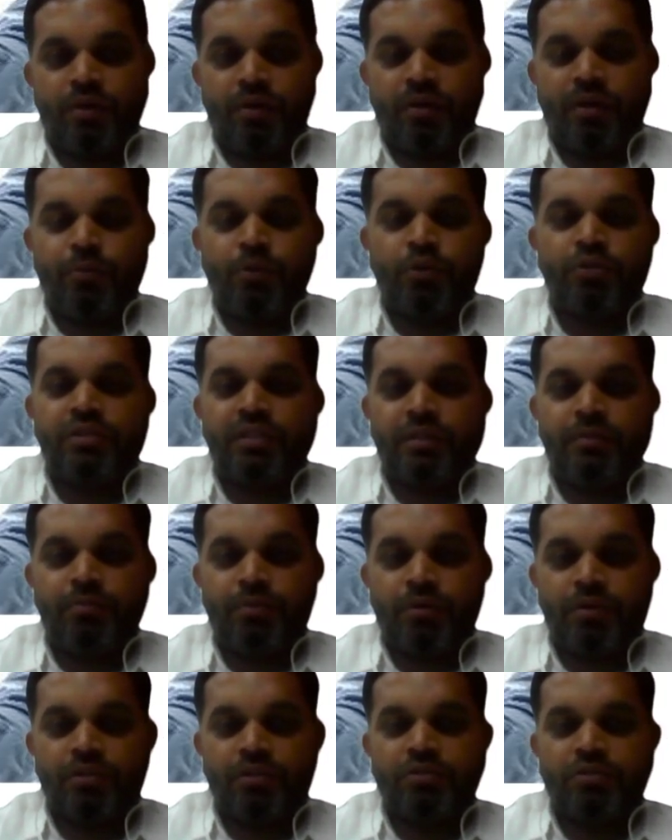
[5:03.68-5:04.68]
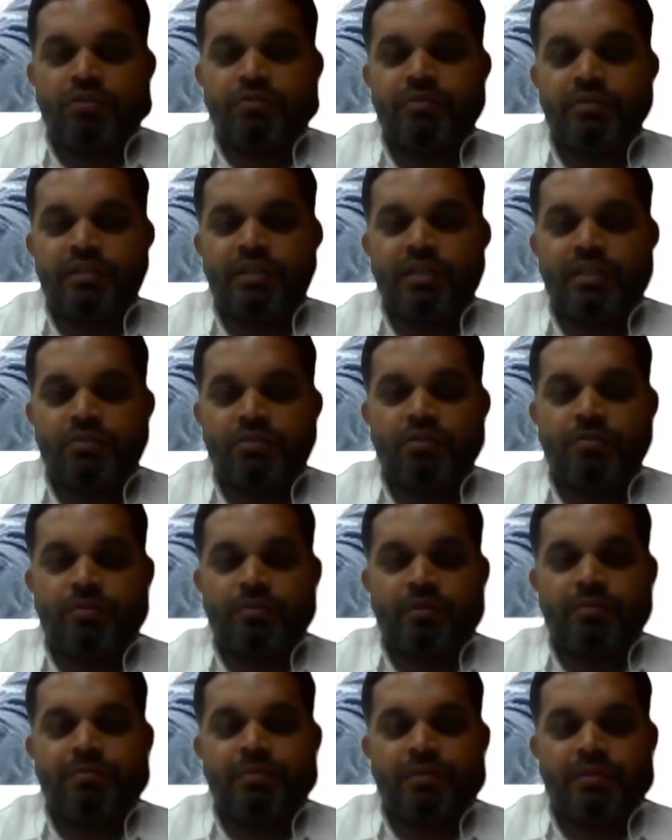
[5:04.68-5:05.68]
about the importance of intellectual
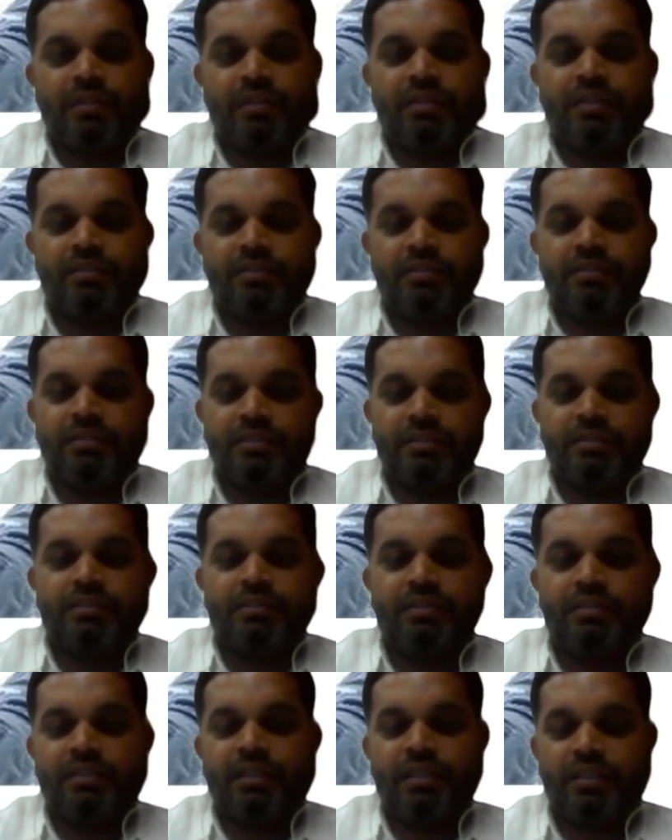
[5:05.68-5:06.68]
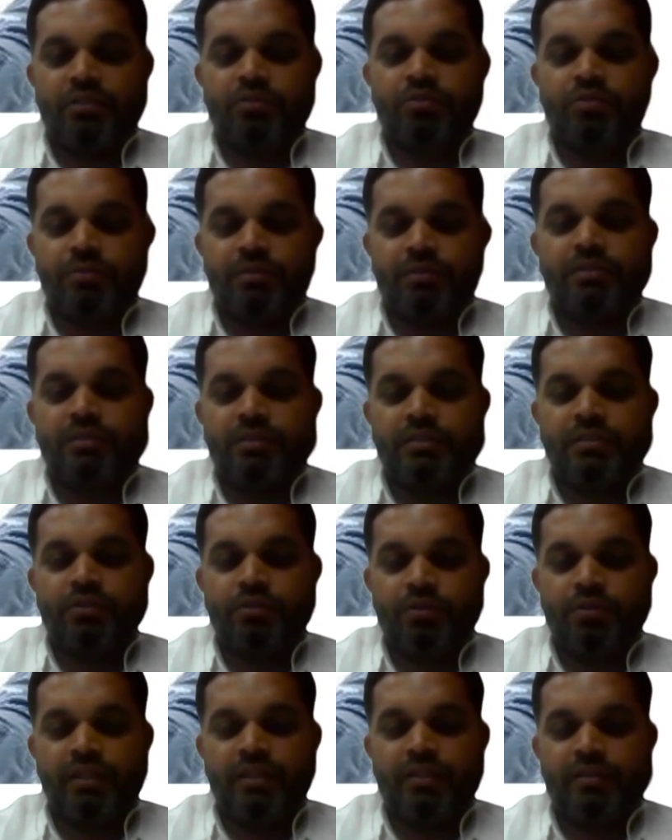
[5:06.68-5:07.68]
property and other things. Thank you so much.
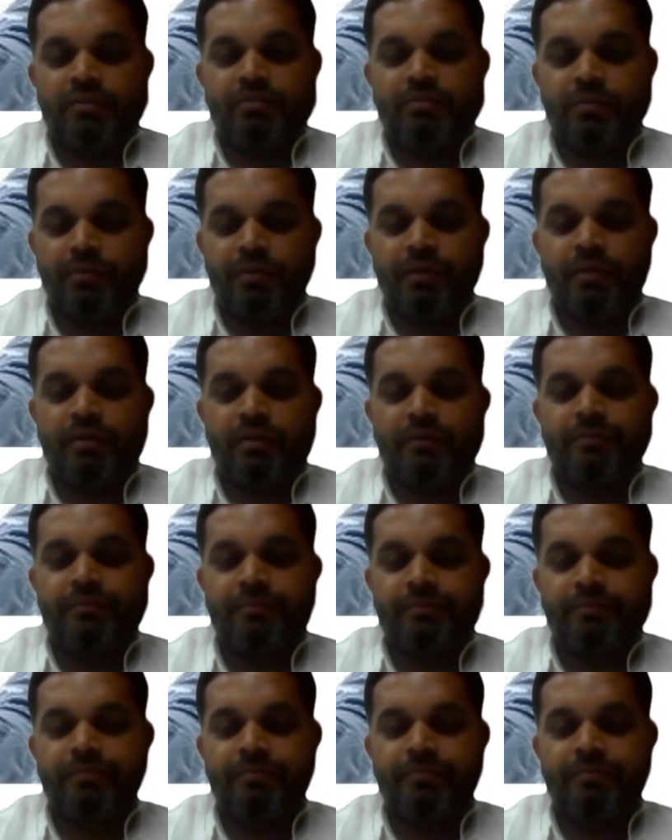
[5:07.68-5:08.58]
Good day. Bye bye.